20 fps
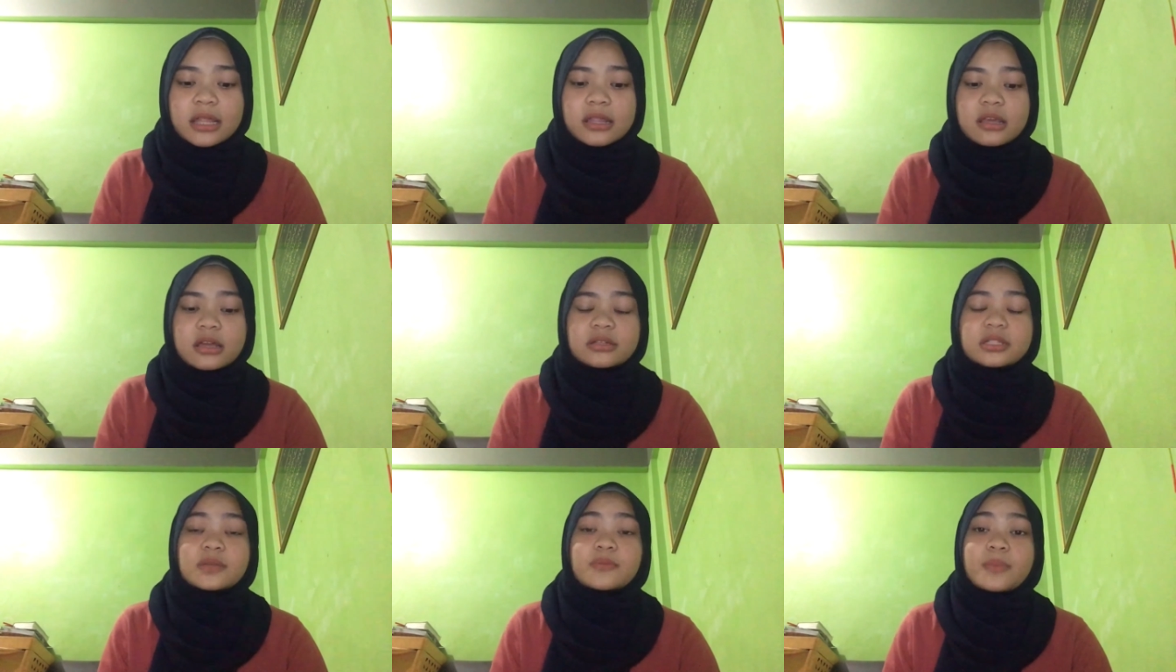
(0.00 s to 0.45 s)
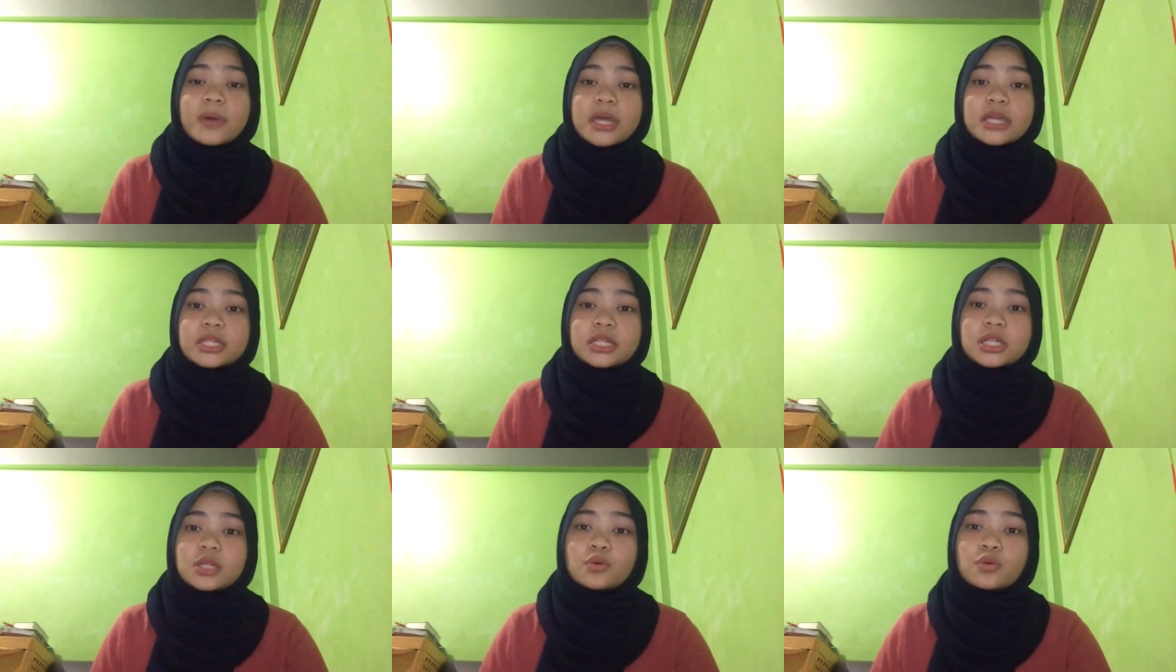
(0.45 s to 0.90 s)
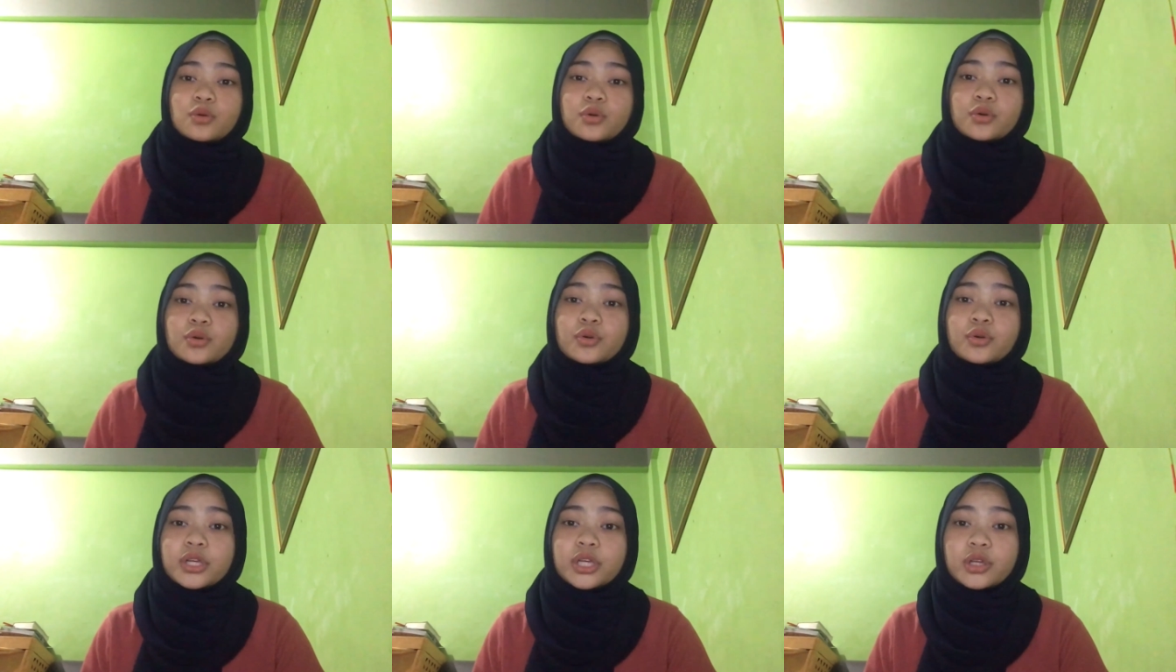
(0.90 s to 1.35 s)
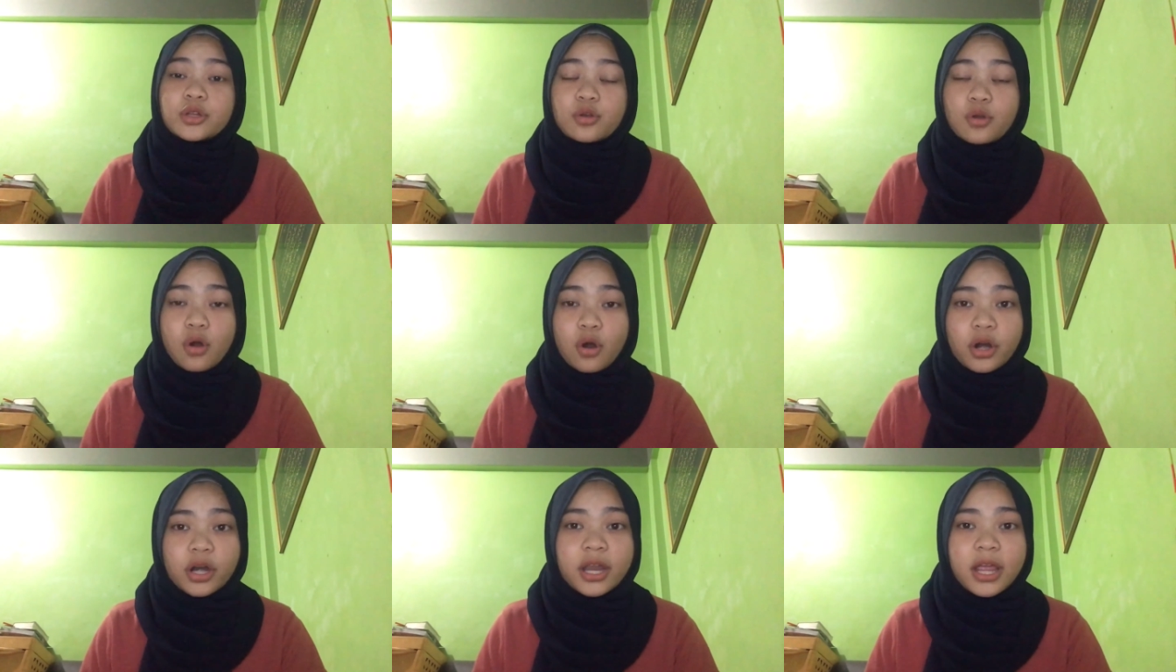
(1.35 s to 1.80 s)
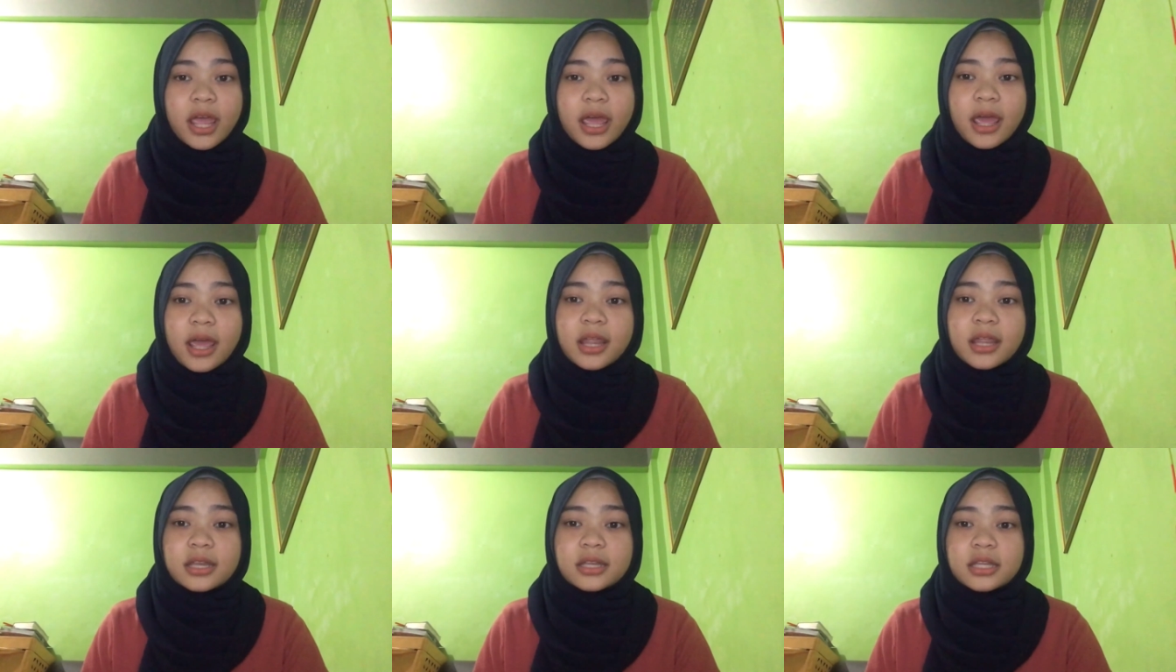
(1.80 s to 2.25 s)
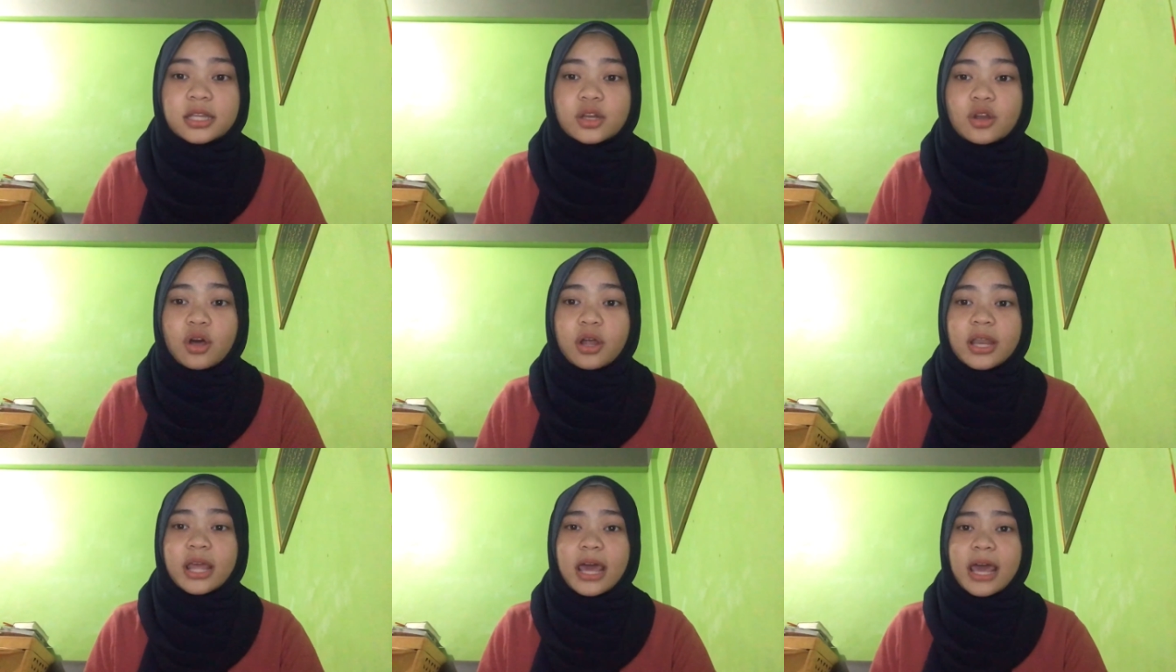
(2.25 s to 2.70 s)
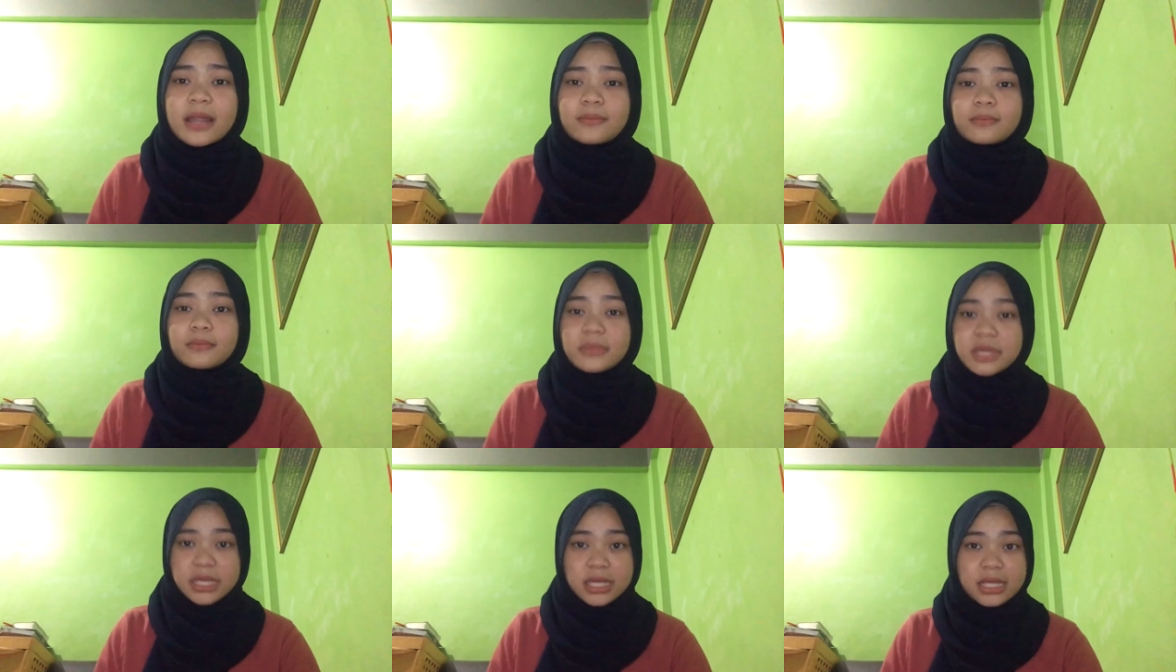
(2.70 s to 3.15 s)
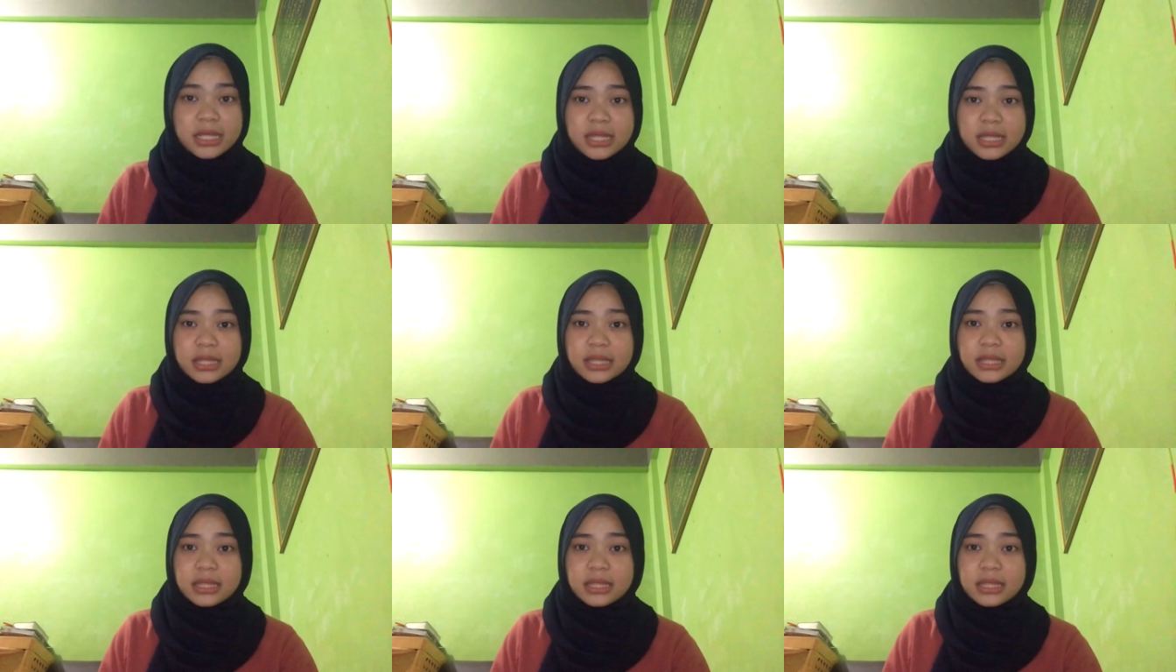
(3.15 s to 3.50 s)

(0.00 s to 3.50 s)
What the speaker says: there's a patient who ignored and did not admit